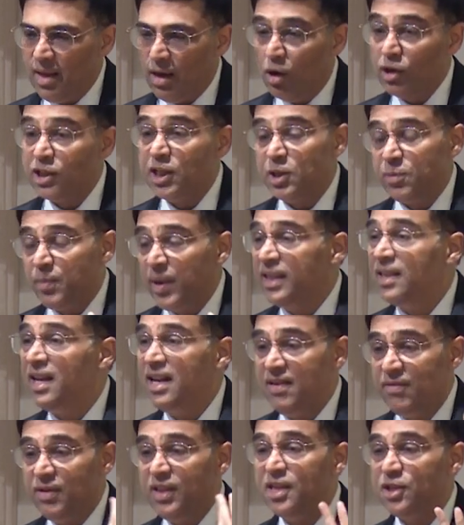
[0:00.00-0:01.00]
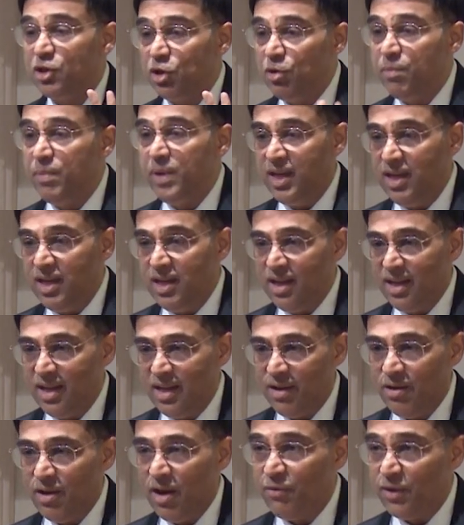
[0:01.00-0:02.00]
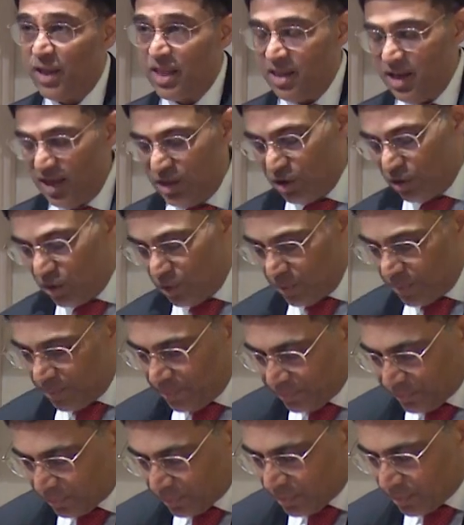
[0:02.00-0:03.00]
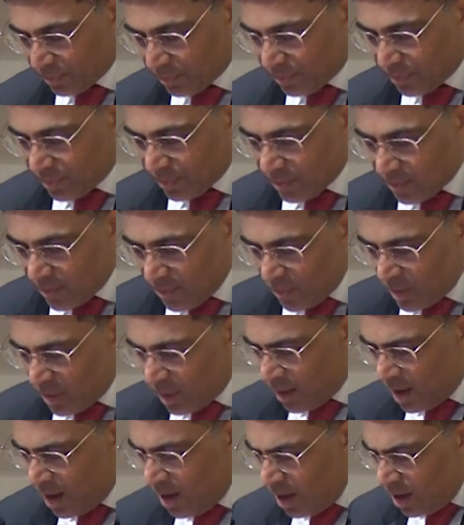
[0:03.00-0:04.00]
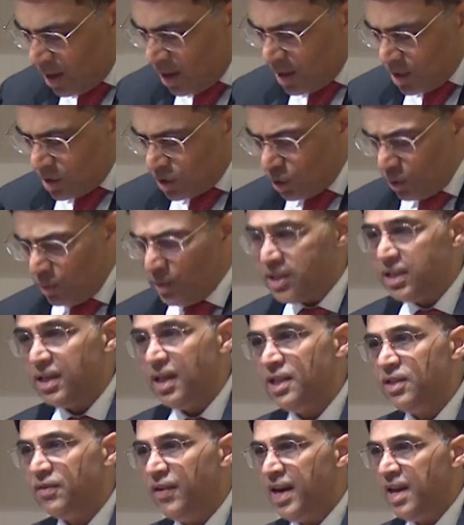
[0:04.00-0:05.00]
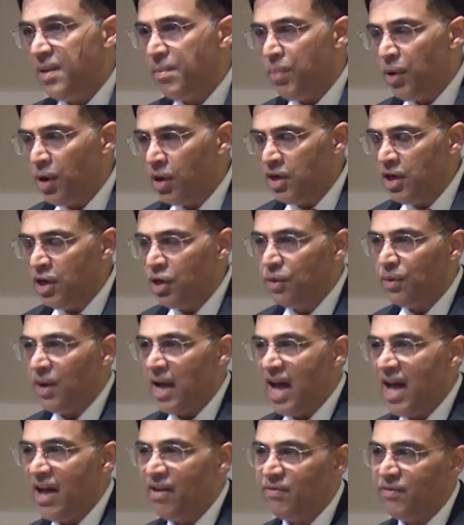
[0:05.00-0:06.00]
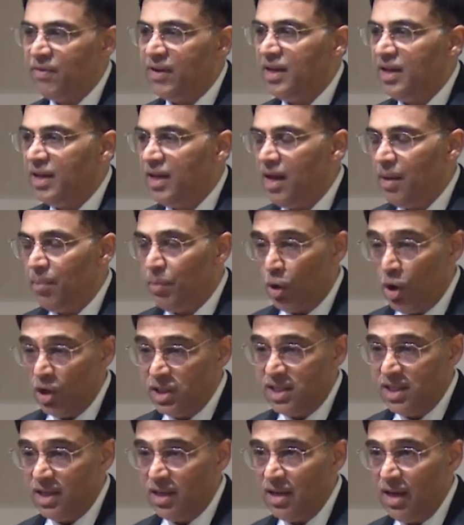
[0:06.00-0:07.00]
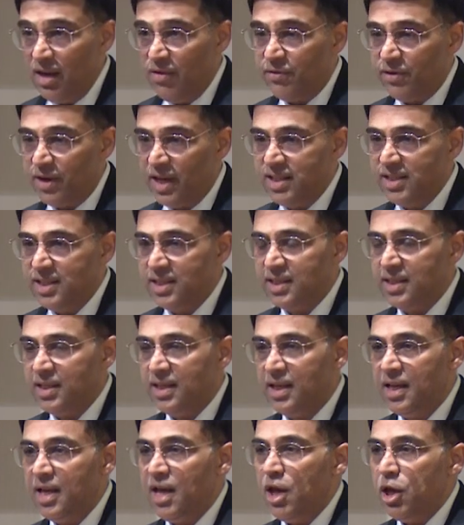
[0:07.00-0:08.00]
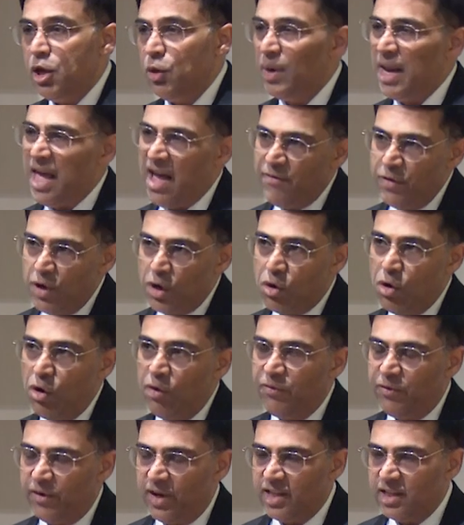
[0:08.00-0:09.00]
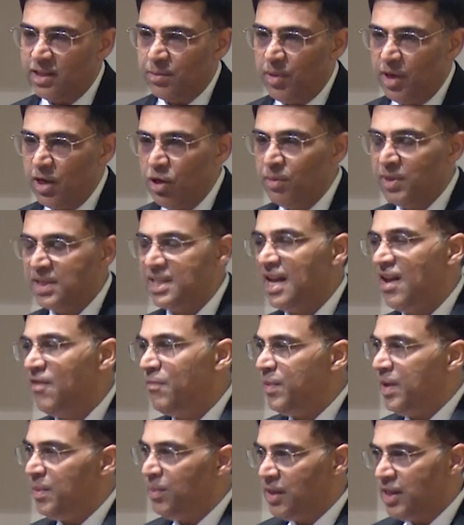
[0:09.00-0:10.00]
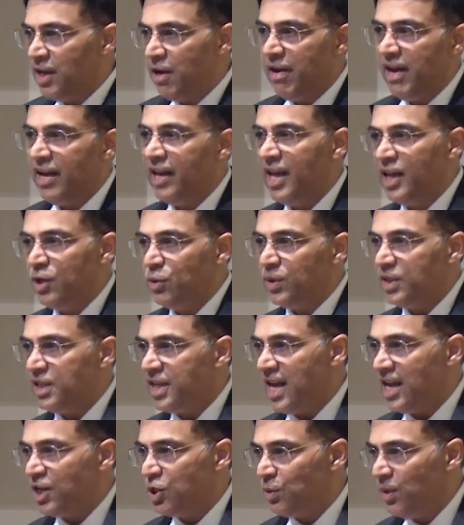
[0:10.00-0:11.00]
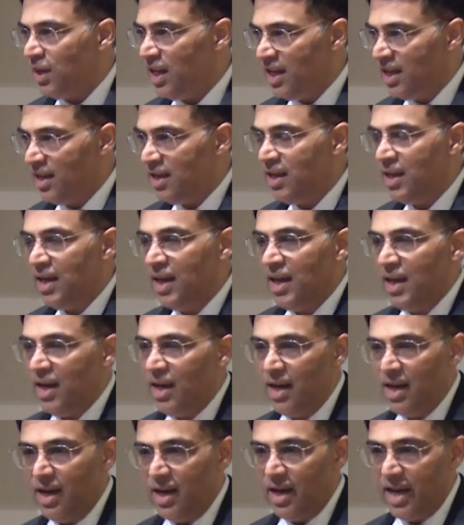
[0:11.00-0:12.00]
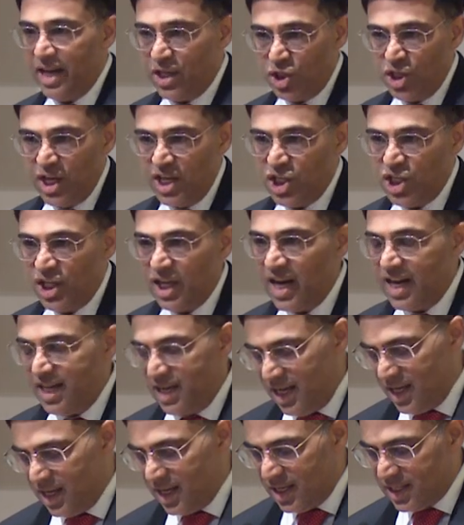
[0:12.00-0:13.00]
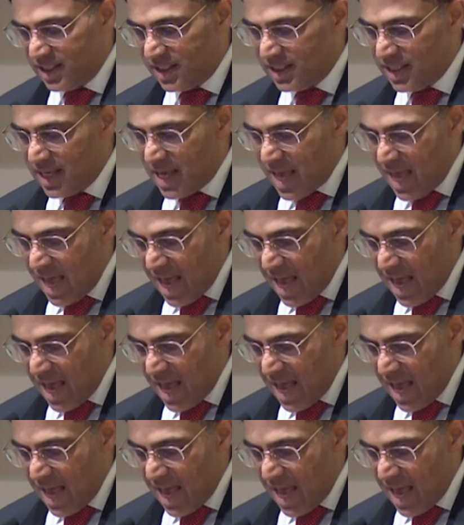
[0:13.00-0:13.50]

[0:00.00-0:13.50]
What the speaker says: Or suspect that even this could be a fun thing to do. So it's very important to have a broad circle of friends. You will have your core friends, but you must have people that you engage with casually, exchanging ideas.